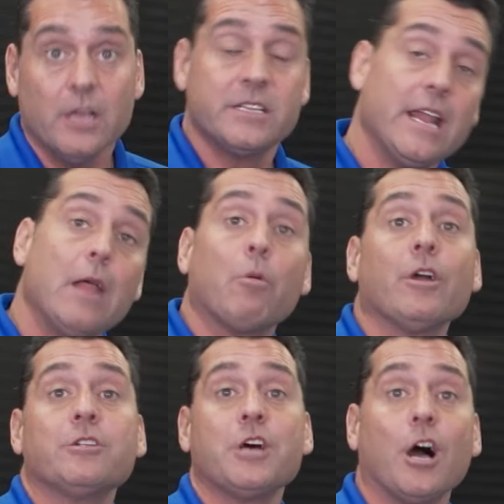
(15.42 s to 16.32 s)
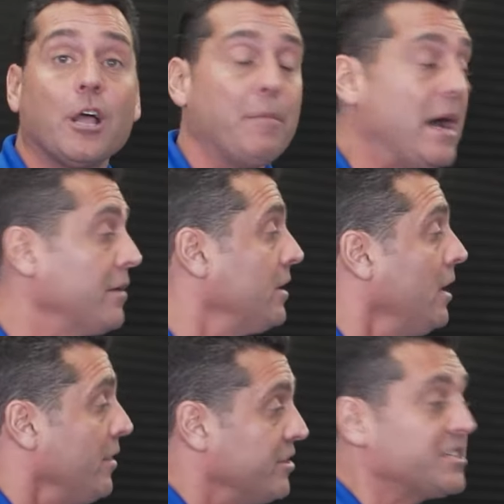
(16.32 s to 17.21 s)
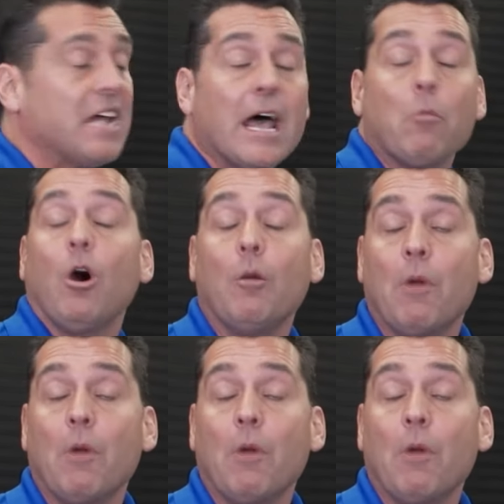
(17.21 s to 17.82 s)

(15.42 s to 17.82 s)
Today we're going to talk about the sidewall